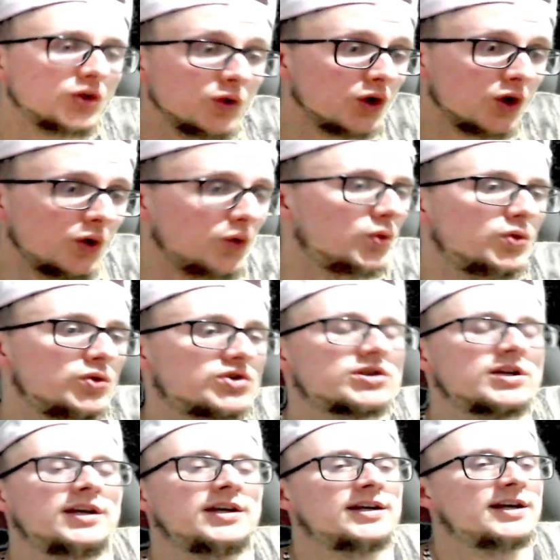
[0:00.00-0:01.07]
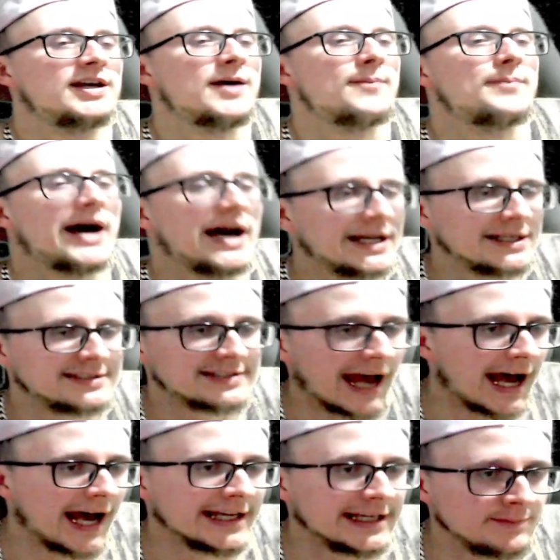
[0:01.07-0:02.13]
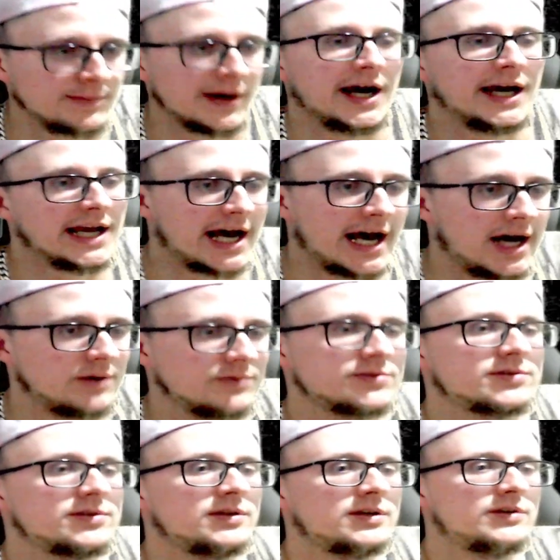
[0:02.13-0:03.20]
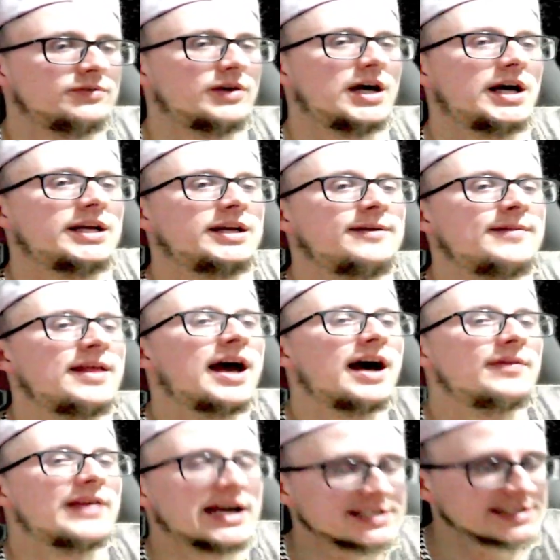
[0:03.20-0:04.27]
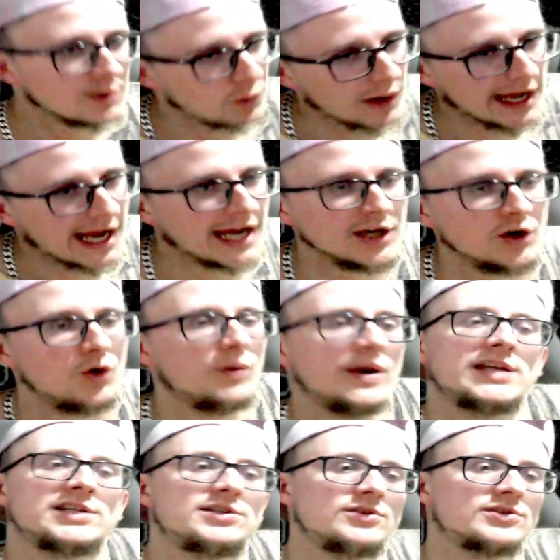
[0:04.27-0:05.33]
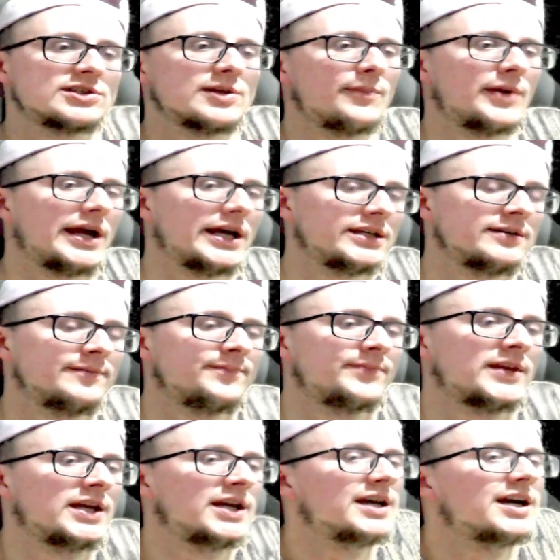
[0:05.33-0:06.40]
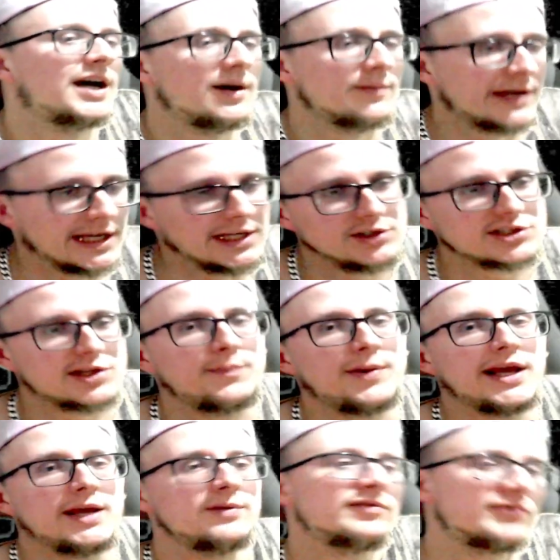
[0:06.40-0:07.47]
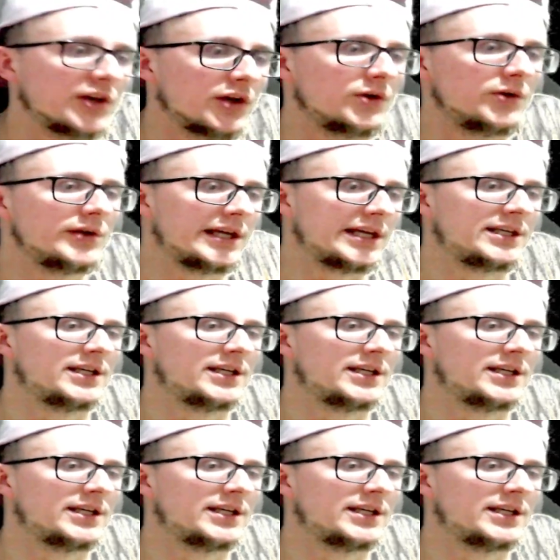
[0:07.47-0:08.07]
lose by dying by hounds, right? And that's the way I always used to play. And when I used to play with Goonie